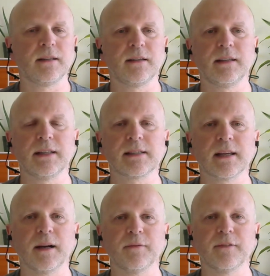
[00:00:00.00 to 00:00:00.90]

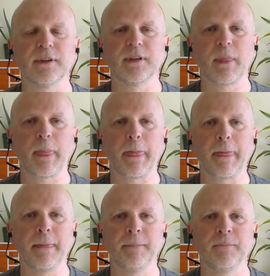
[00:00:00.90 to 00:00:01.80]
discomfort
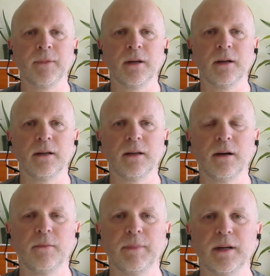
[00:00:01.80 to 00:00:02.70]

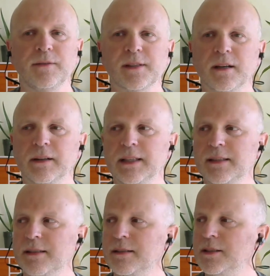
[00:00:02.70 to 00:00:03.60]
on both sides.
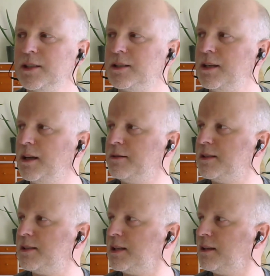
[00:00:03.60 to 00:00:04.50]
So just noticing